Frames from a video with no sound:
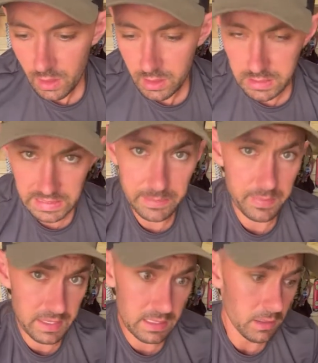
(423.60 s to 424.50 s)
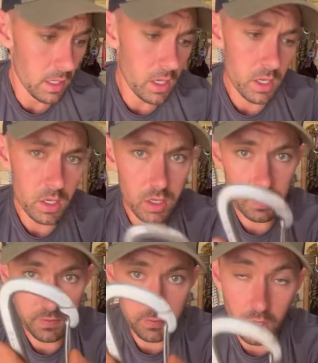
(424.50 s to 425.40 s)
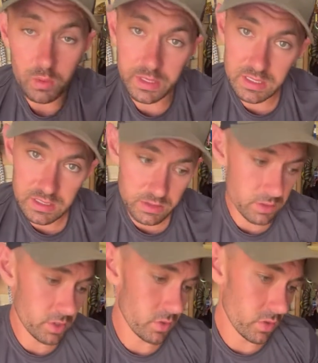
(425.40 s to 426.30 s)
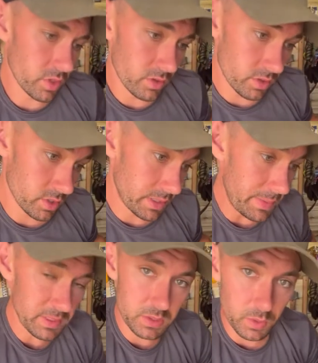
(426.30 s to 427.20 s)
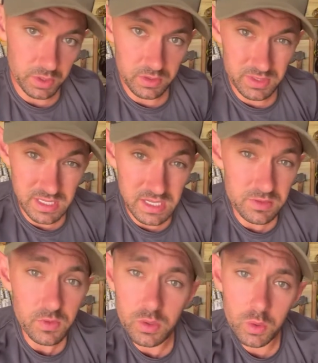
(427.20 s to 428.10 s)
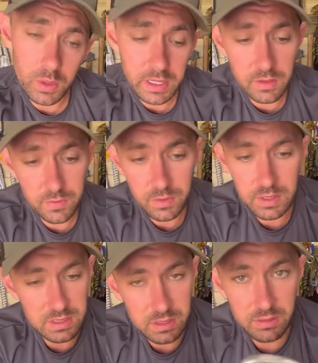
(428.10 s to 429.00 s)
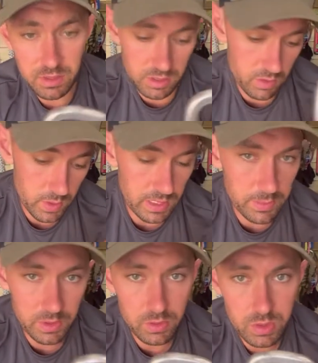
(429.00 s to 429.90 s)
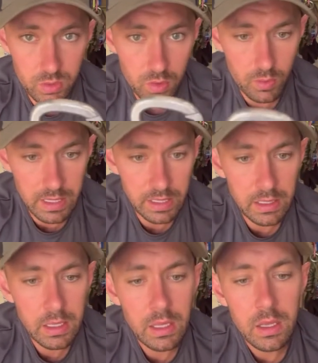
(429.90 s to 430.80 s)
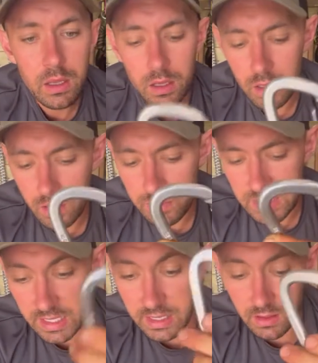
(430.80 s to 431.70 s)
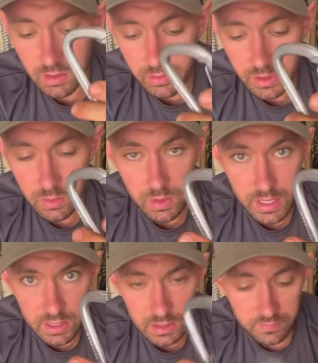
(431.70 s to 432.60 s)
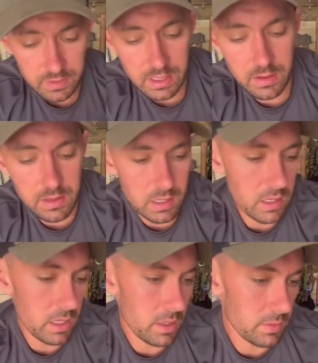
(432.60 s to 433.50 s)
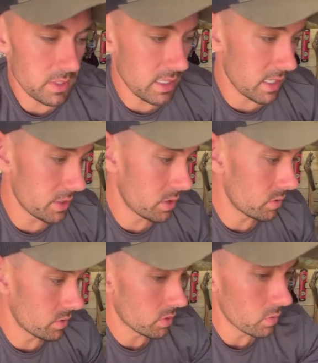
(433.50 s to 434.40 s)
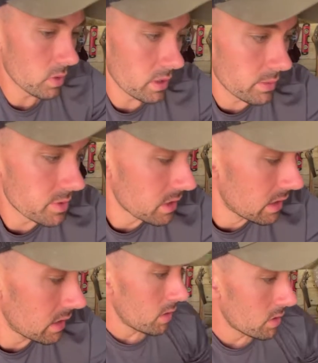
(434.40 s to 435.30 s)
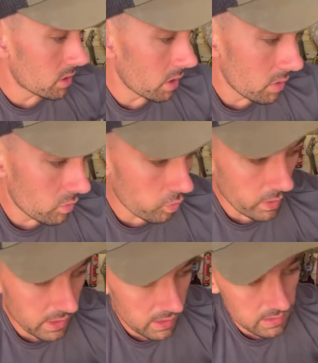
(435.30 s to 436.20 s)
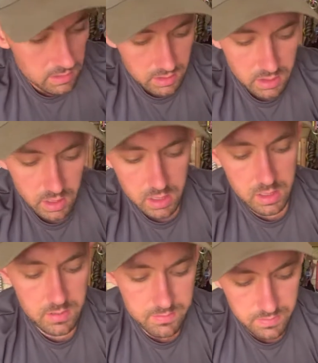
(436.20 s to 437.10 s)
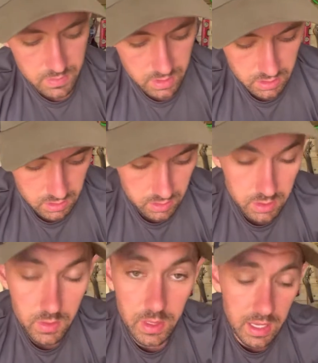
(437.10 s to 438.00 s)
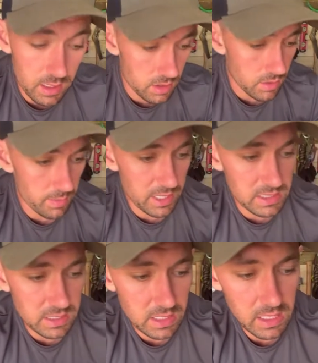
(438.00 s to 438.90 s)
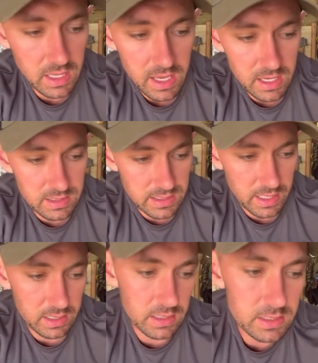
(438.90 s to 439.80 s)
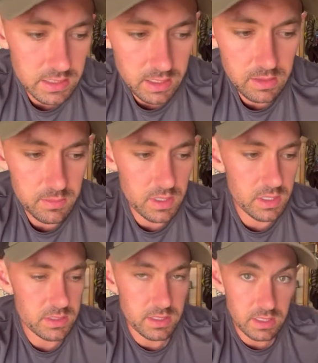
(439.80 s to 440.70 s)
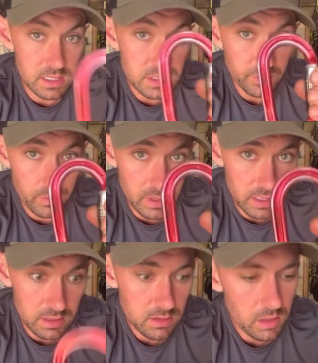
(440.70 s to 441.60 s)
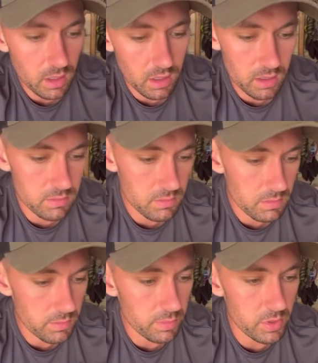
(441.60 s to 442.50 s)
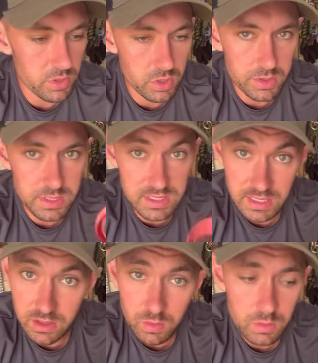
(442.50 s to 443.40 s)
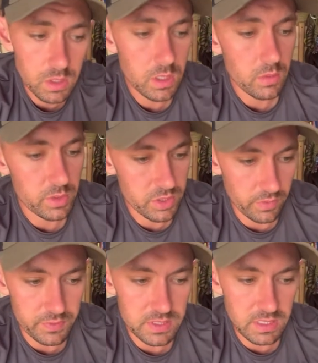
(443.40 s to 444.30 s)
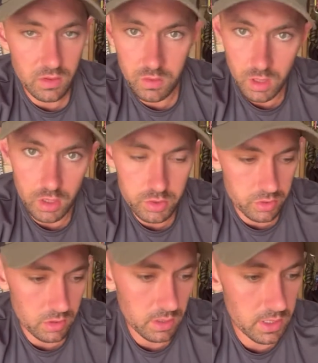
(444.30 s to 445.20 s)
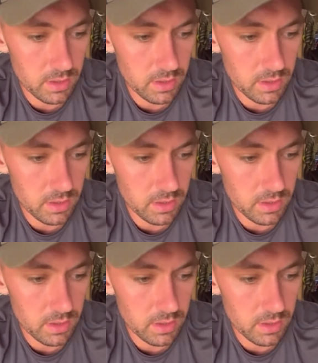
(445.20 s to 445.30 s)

clip thing, if you've got one of these on your saw, you can just clip it to one of your D's real quick if you need to, you know, quickly put your saw away. So they can come in quite handy for that. So that's your tool clips. So rigging, you know, you can basically get exactly the same as these for rigging, but just steel, which obviously are a lot stronger.